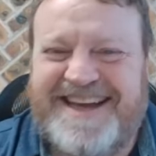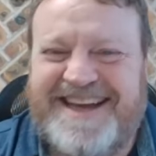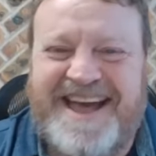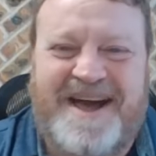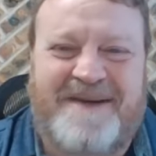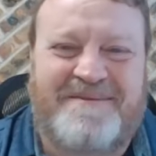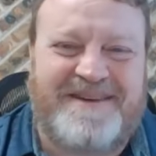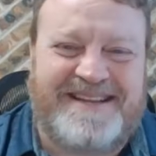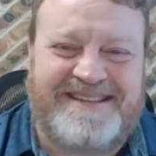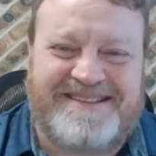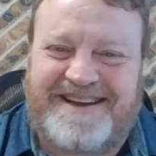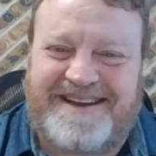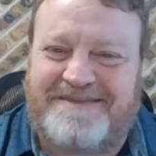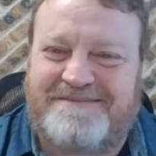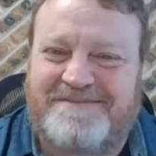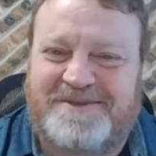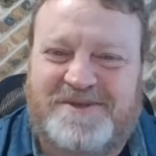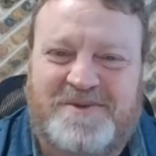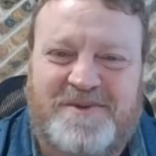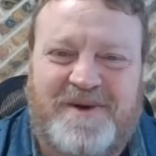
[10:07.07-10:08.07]
How many
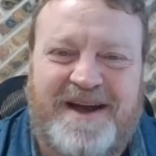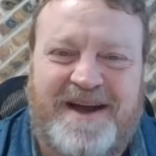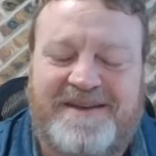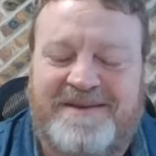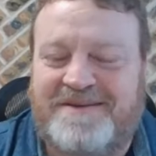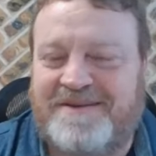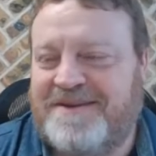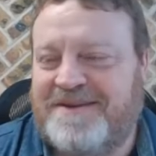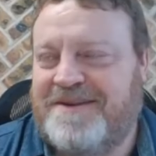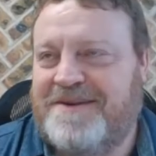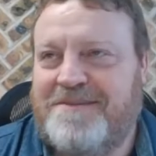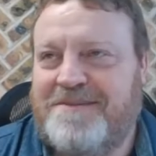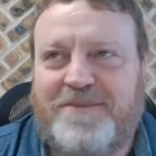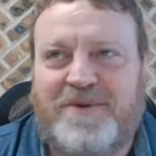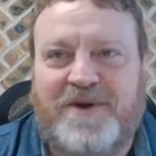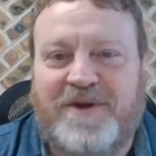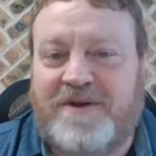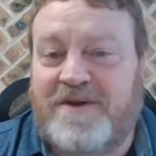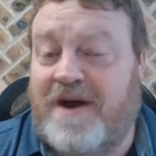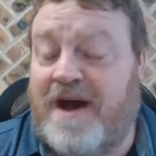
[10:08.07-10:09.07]
times do I
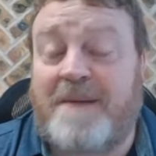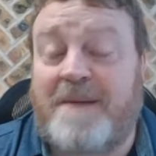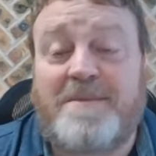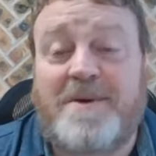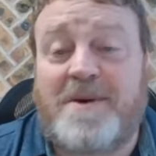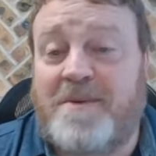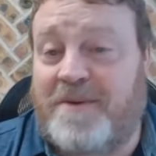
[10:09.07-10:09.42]
put a comma